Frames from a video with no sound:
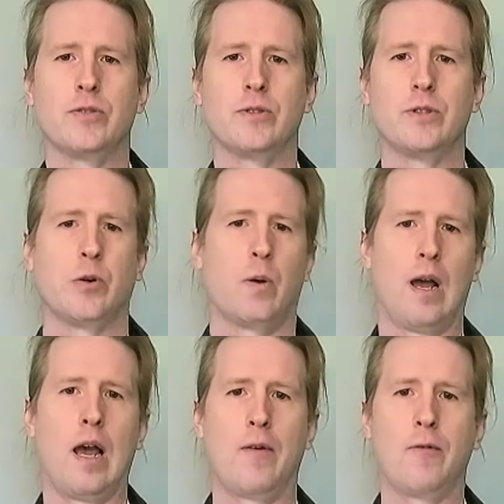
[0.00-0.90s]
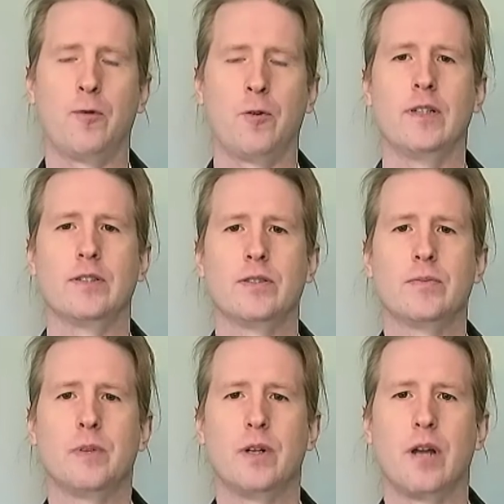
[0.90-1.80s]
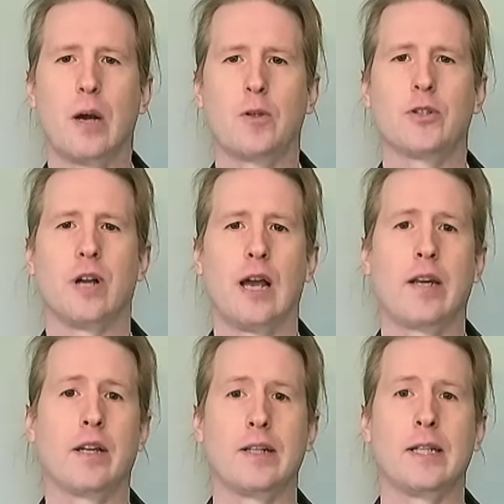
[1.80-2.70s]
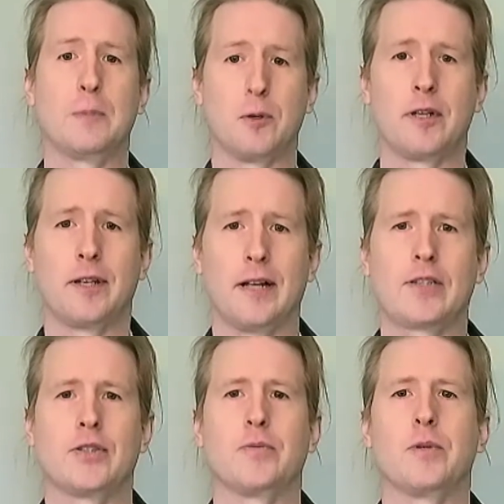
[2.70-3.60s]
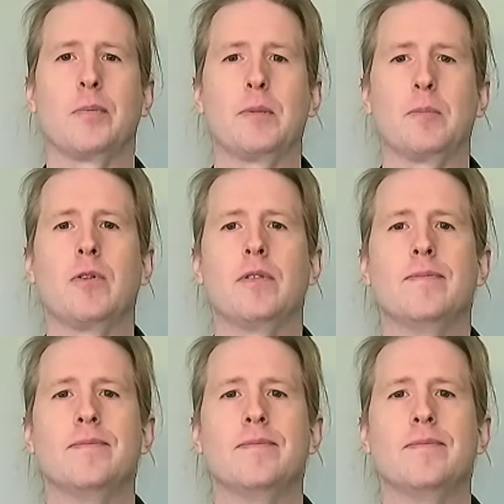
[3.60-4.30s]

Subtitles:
know, I have friends, but I wish I had a deeper connection with people.